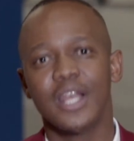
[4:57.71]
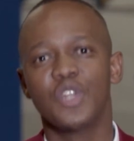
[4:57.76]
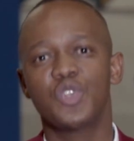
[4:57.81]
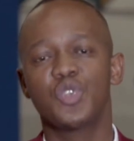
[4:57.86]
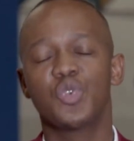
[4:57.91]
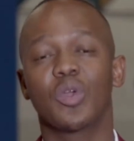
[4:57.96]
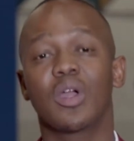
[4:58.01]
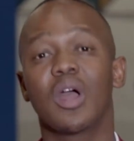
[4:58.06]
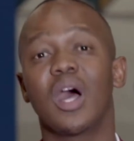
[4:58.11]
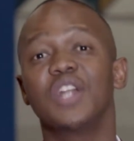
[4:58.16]

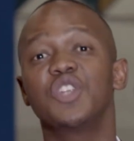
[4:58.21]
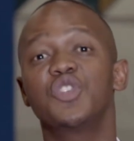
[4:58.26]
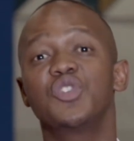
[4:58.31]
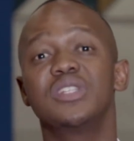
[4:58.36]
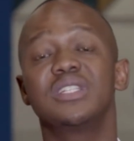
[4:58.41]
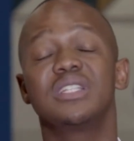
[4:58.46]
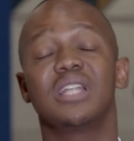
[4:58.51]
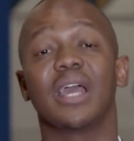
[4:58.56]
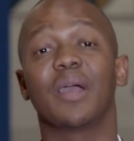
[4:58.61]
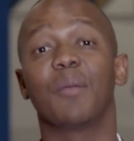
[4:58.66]
to
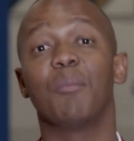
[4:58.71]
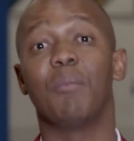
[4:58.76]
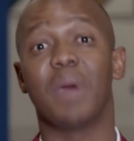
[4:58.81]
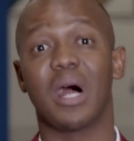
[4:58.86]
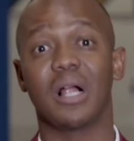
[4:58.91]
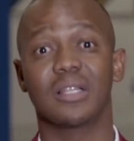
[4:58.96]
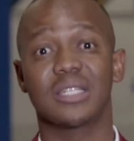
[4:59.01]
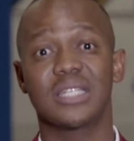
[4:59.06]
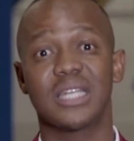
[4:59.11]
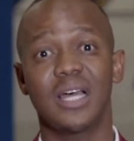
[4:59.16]
countries like
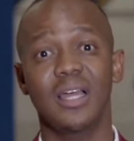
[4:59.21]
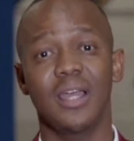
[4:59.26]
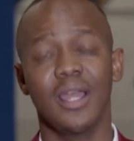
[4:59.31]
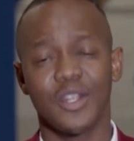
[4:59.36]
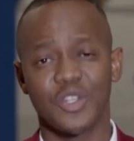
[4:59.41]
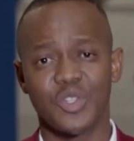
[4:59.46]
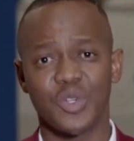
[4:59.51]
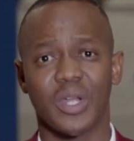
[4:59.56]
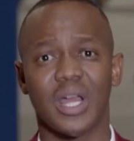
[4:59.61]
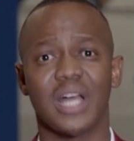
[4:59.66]
Malta,
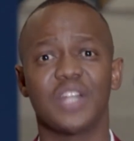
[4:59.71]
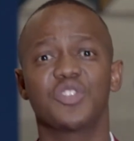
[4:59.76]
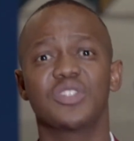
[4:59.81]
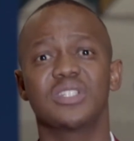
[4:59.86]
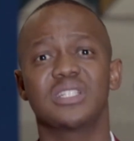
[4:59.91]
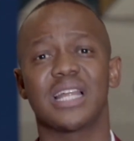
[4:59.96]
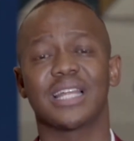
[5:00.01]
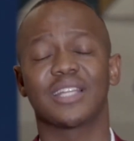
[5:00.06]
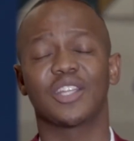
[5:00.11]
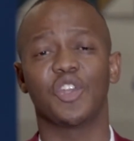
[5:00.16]
to
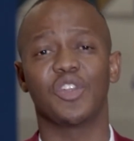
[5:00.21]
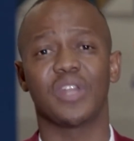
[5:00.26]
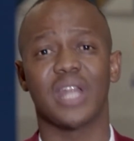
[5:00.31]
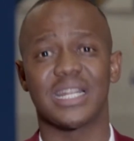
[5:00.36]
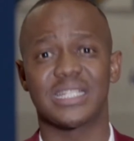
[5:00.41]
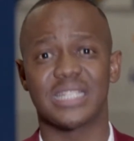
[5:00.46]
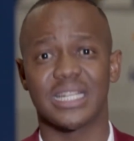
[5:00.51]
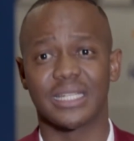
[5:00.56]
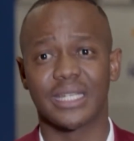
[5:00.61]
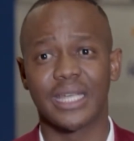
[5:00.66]
countries like the
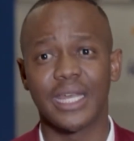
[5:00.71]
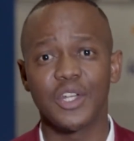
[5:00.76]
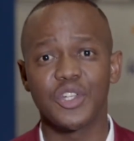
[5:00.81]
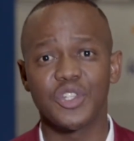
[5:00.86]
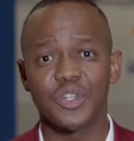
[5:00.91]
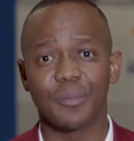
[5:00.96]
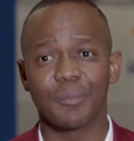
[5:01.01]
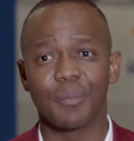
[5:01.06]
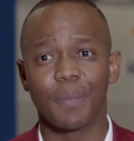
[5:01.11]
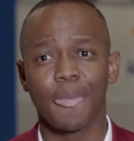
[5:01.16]
United
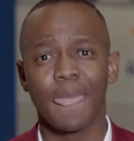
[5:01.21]
Kingdom.